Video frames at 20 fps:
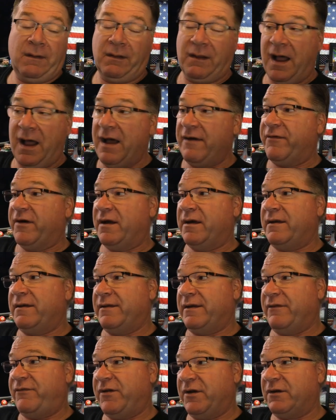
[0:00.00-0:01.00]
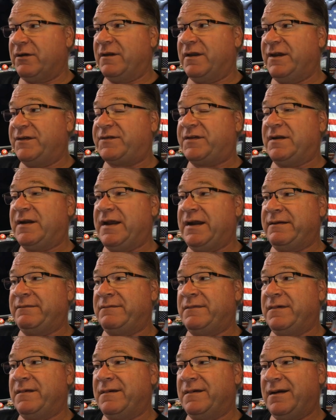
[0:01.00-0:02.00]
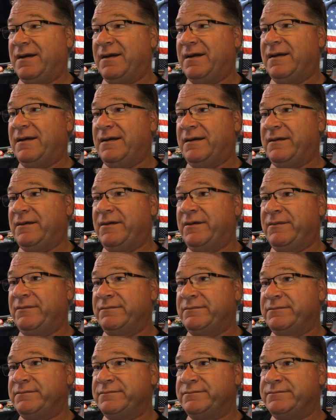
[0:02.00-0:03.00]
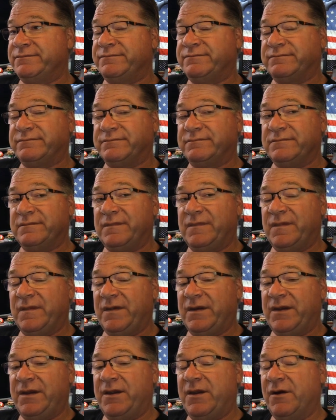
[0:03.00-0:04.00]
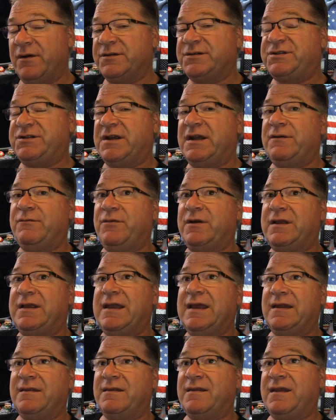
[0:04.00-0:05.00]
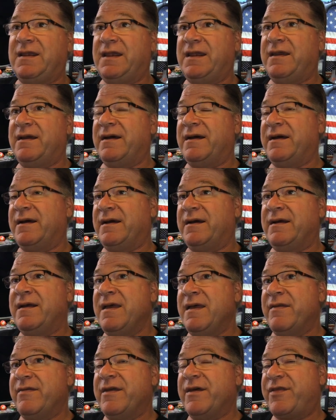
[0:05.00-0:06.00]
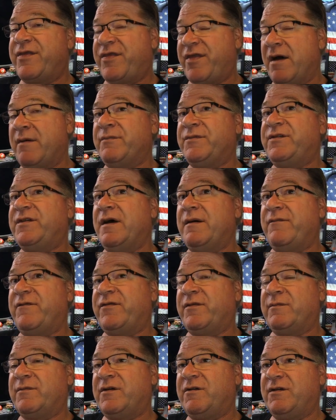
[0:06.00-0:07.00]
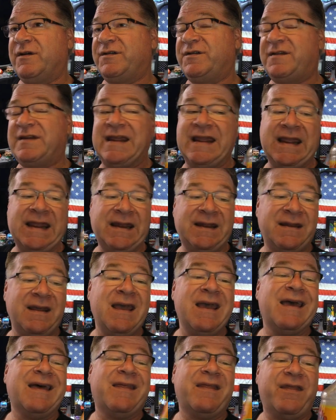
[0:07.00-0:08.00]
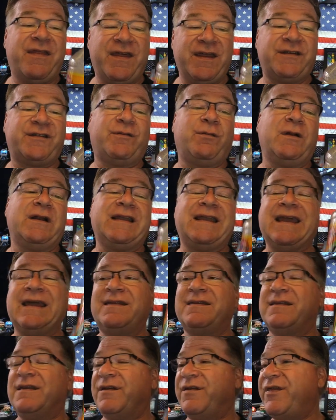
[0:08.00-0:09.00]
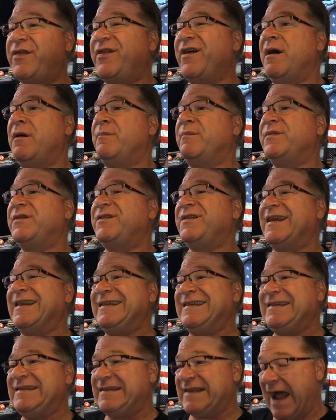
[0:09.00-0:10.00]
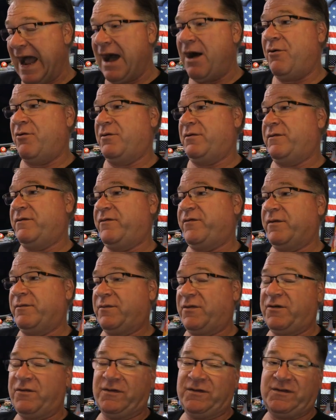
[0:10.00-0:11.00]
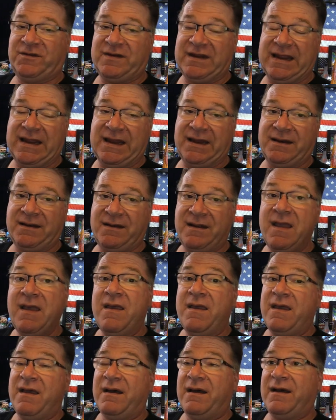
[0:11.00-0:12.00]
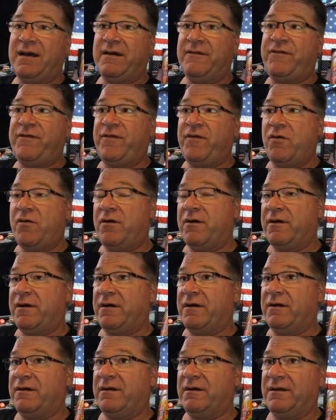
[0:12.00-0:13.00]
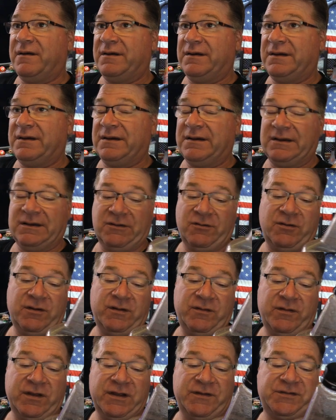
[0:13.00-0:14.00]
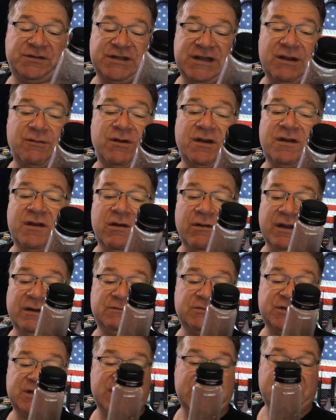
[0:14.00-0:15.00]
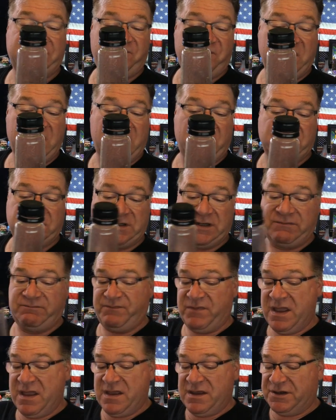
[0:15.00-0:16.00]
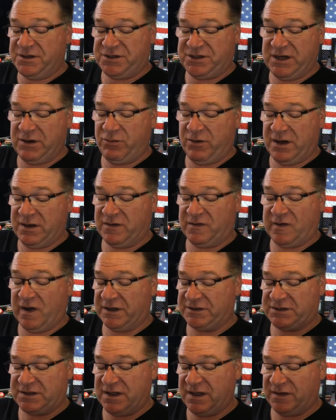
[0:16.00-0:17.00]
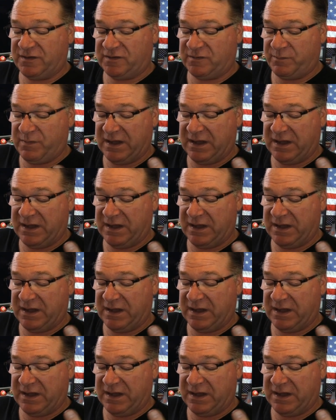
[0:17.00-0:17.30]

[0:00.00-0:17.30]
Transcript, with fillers: lava, if you're listening, um, your shit would get the uh, the thumbs up from Christine. This would get the thumbs down from Christine uh, for uh, if she would do it. She no, she she wouldn't touch this